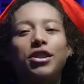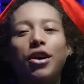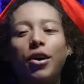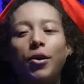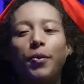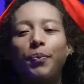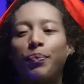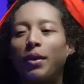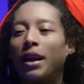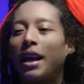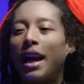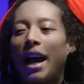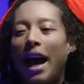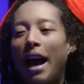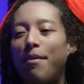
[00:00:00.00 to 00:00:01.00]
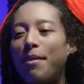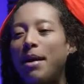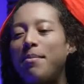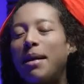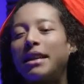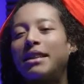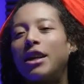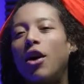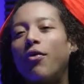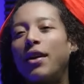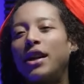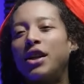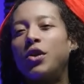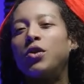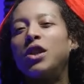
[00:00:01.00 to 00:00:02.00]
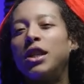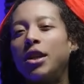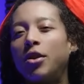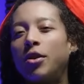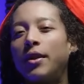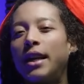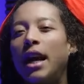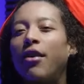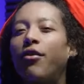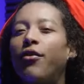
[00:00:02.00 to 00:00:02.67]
So I made myself a new jewelry,